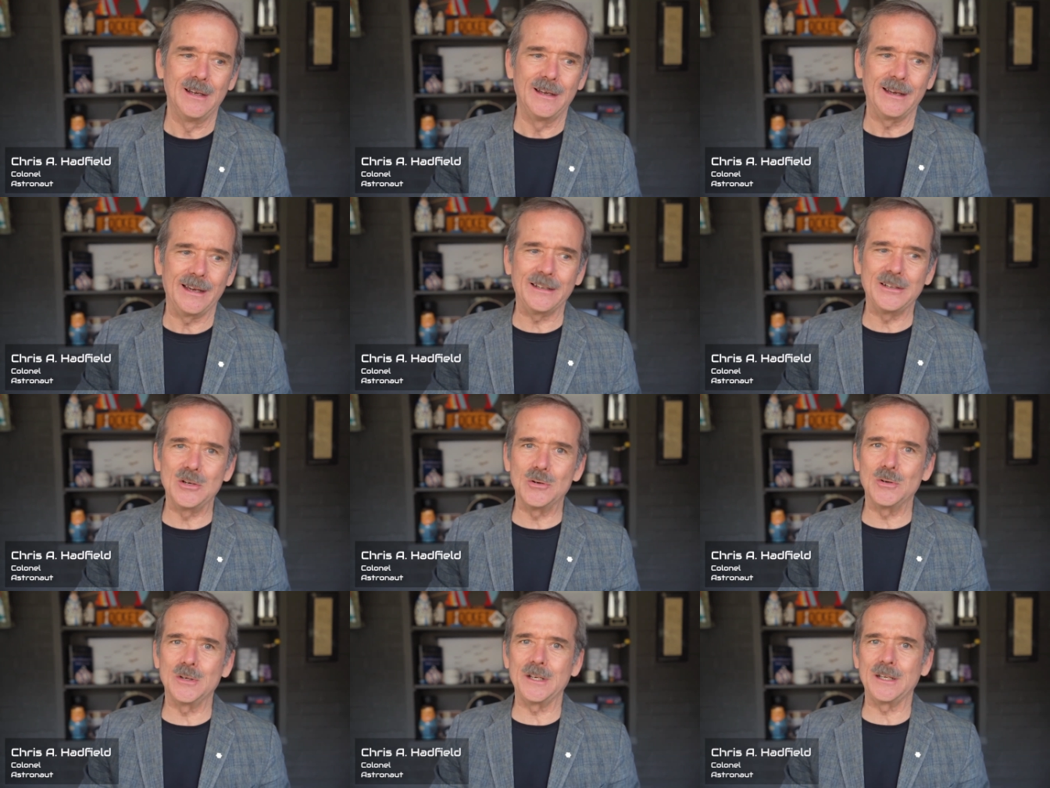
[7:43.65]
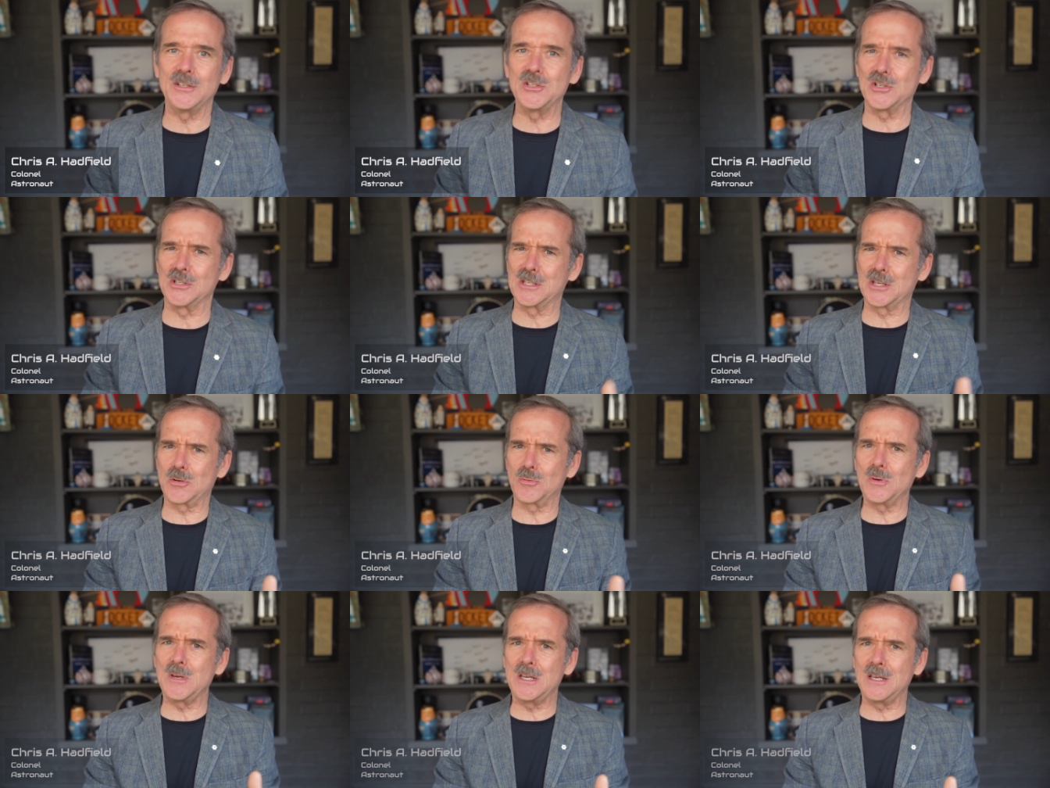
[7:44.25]
and going in
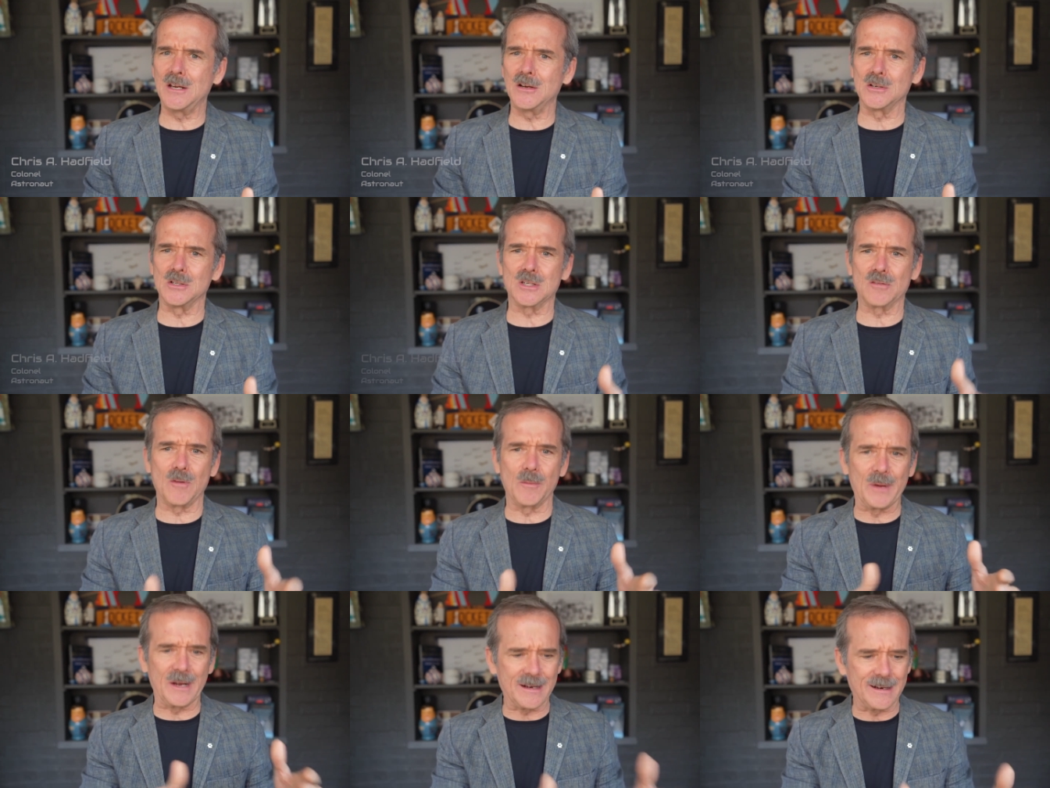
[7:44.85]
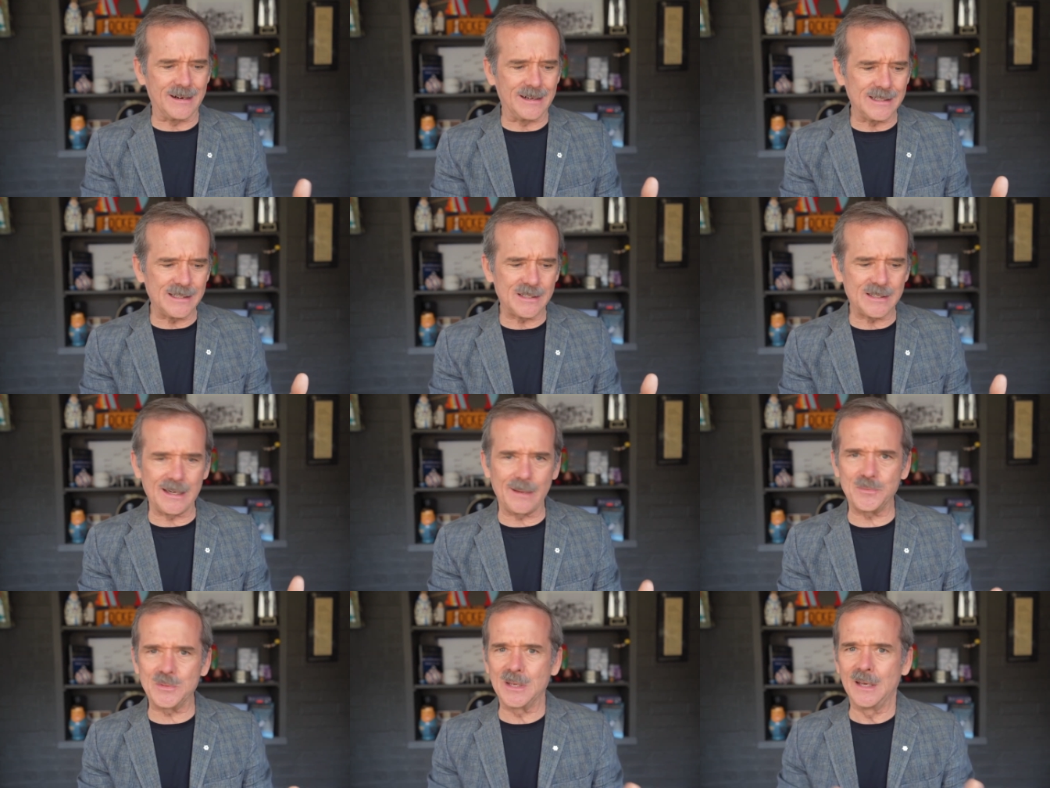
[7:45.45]
just three years from a
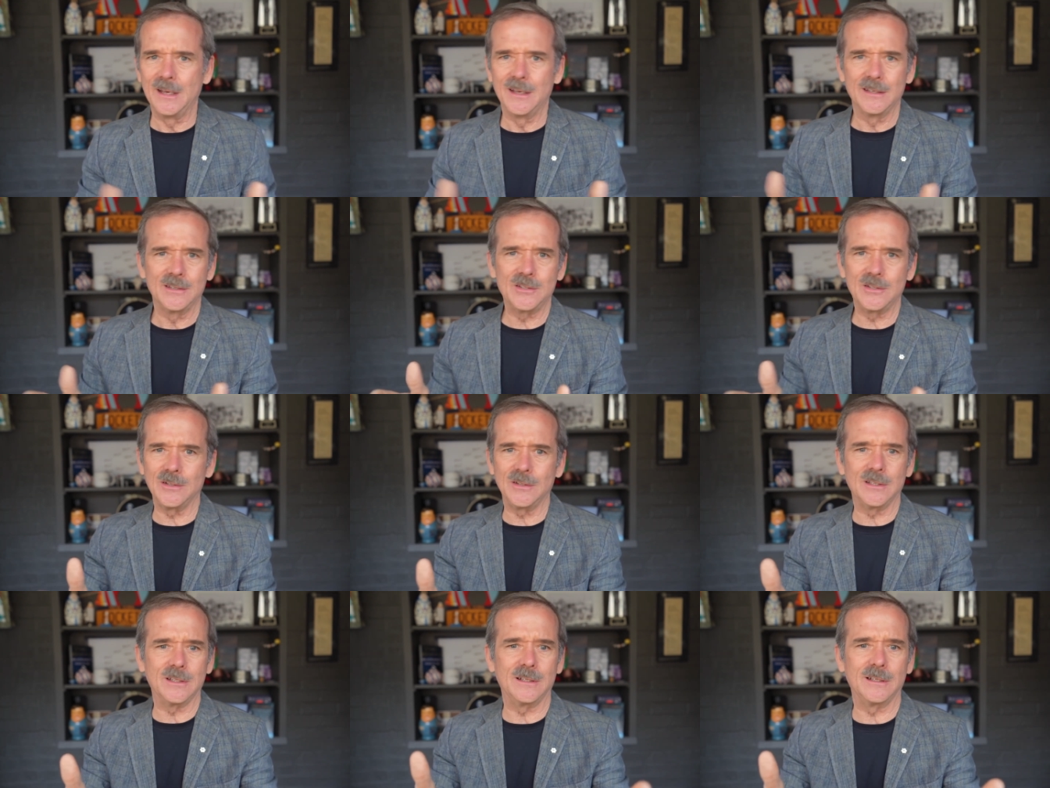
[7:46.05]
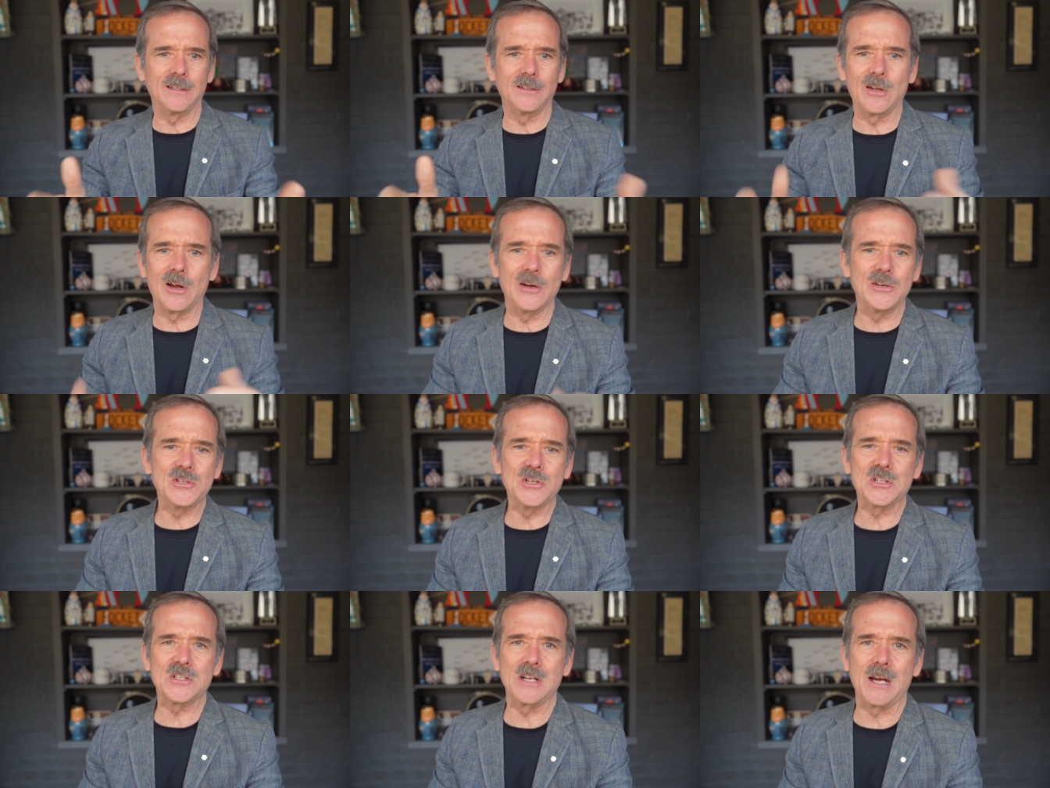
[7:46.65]
concept to the
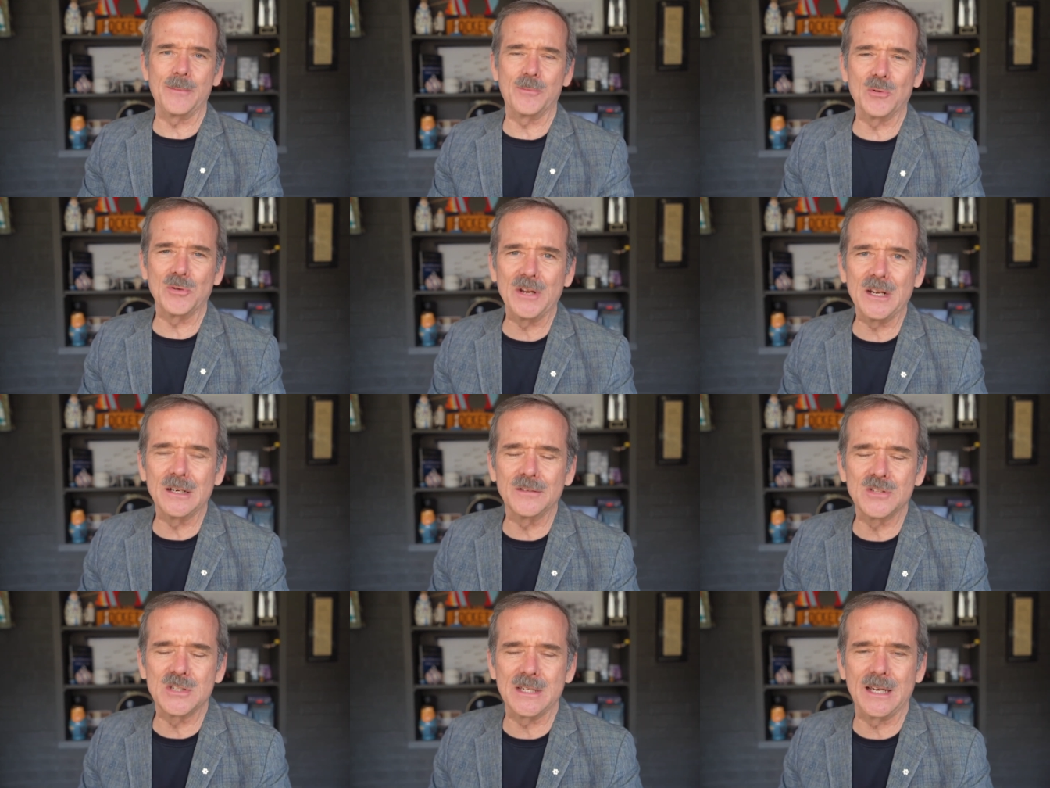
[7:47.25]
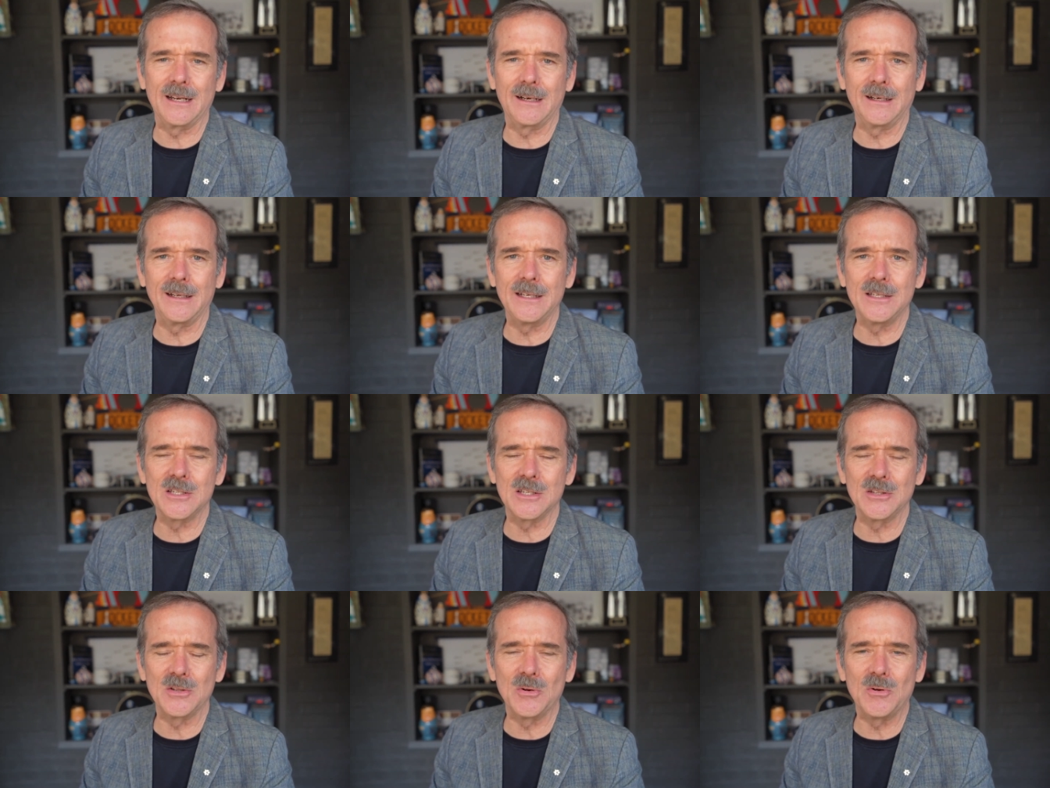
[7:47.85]
largest operator of
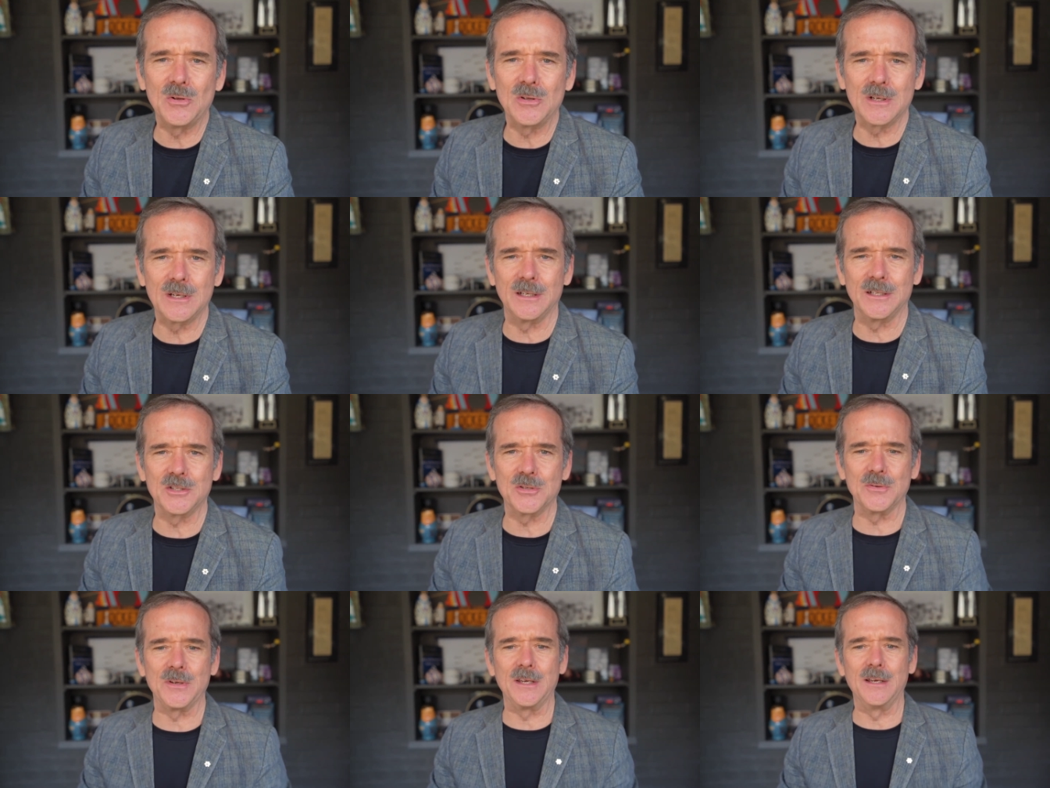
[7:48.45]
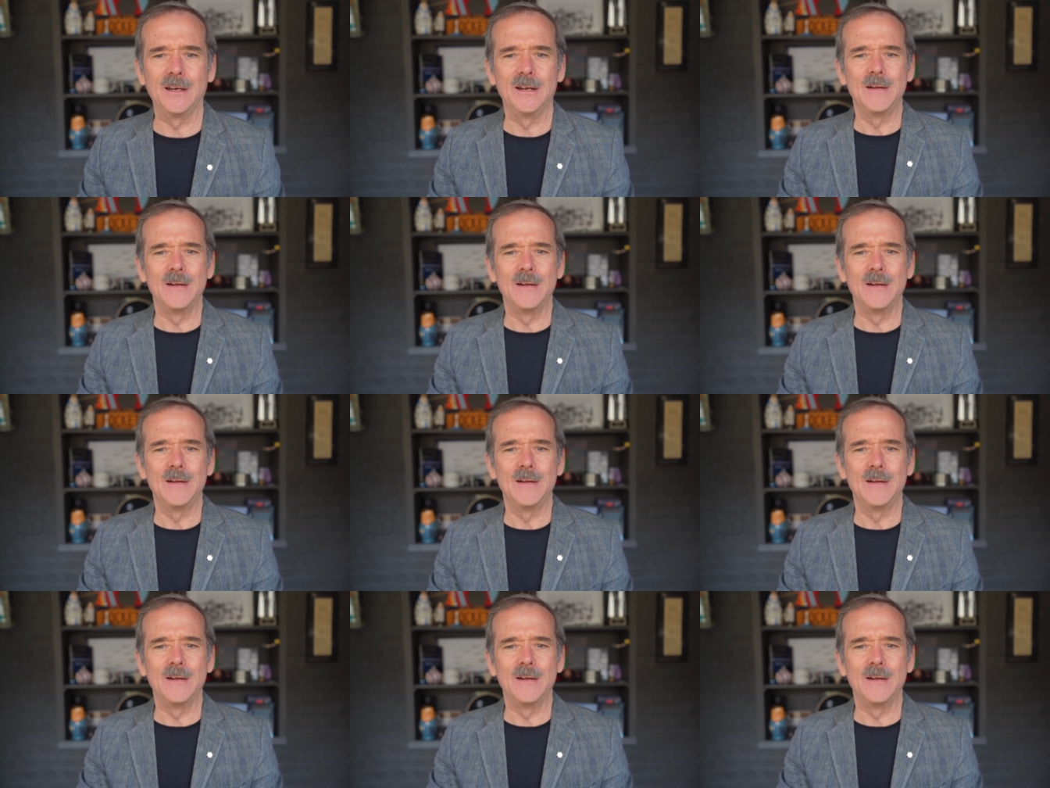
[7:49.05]
satellites in the whole country.